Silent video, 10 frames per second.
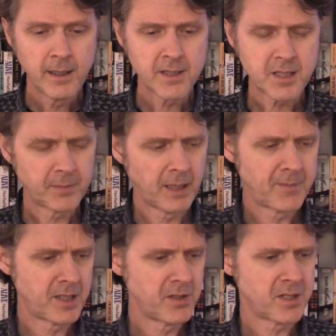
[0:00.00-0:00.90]
And
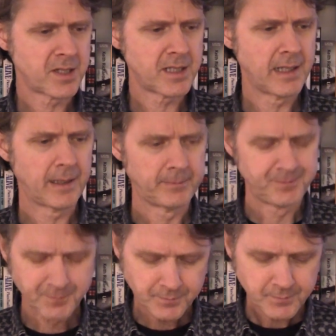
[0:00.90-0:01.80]
sometimes I used to see like
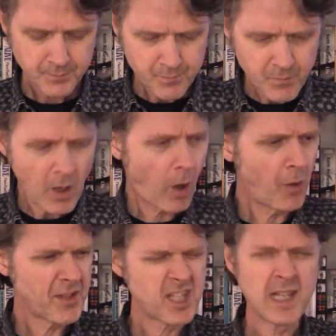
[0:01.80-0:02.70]

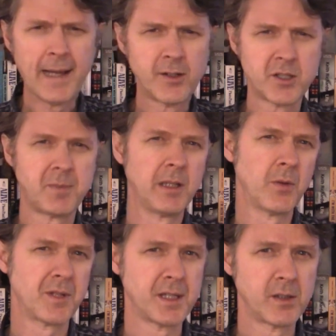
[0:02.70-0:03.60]
all the sliders
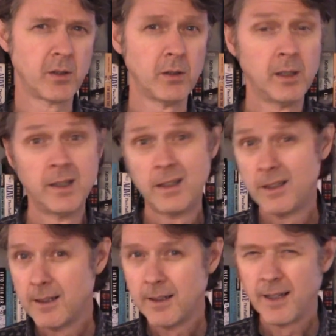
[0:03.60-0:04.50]
below zero.
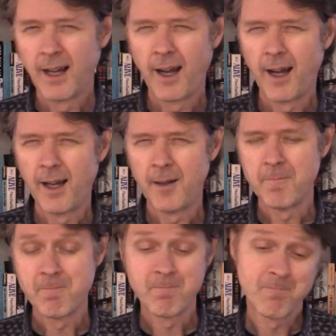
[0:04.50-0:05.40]

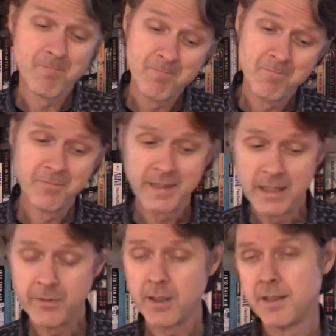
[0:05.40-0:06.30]
Even
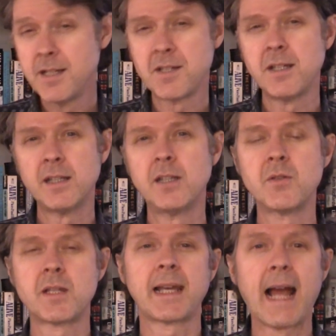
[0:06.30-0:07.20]
on decent
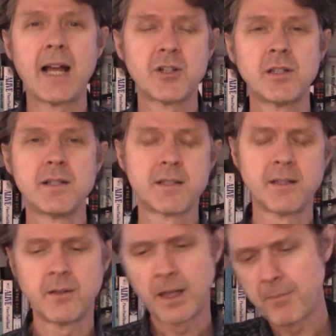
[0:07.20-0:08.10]
EQs like Ashley's,
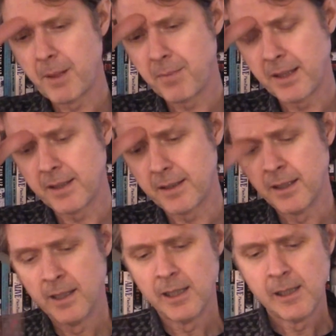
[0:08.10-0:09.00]
you know, and I'm thinking
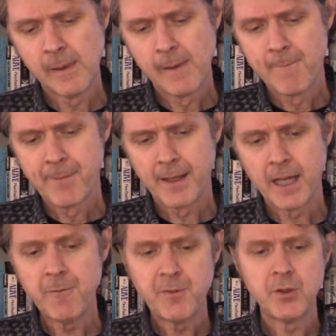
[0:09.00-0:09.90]

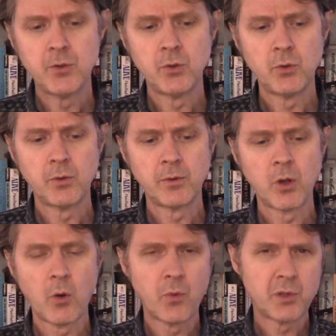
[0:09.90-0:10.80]
if you
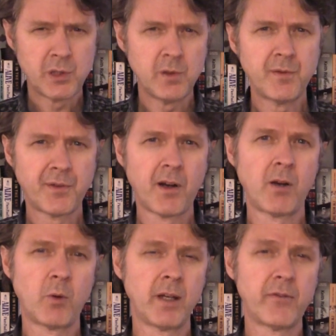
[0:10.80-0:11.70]
go too
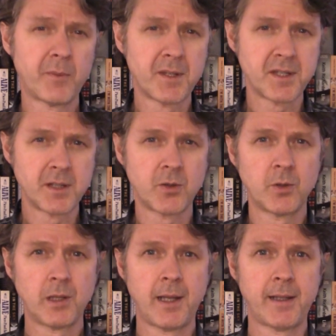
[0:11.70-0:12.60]
far away from the
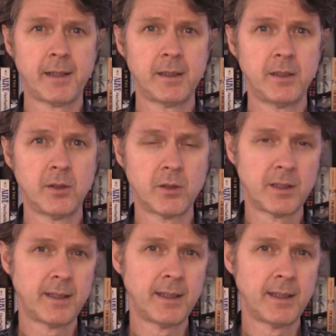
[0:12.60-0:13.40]
zero line, you're going to